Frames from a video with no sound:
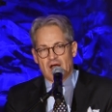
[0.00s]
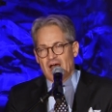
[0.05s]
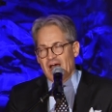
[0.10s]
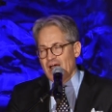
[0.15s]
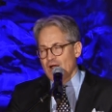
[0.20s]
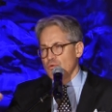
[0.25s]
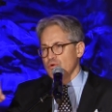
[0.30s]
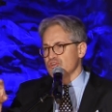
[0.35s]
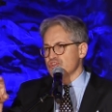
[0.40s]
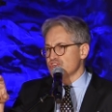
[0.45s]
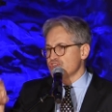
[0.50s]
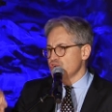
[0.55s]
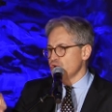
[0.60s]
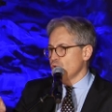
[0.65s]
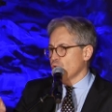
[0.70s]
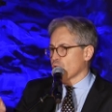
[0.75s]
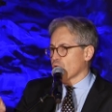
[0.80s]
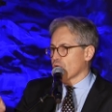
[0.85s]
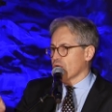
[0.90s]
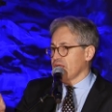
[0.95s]
I was
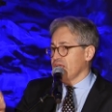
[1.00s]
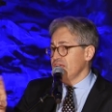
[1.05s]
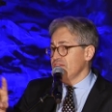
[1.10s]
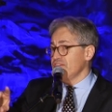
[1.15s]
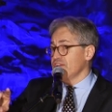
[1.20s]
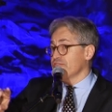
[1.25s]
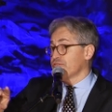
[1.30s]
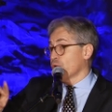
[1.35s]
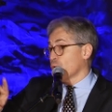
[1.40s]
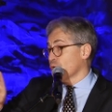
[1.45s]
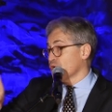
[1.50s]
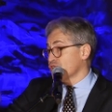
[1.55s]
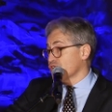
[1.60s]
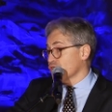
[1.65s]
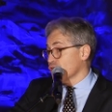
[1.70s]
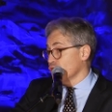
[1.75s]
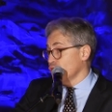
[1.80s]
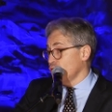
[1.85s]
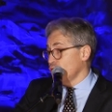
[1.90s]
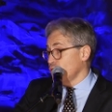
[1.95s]
sure, even if it were
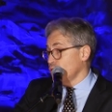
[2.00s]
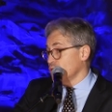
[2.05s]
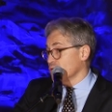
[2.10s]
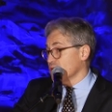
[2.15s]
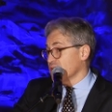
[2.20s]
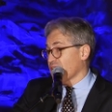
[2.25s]
true,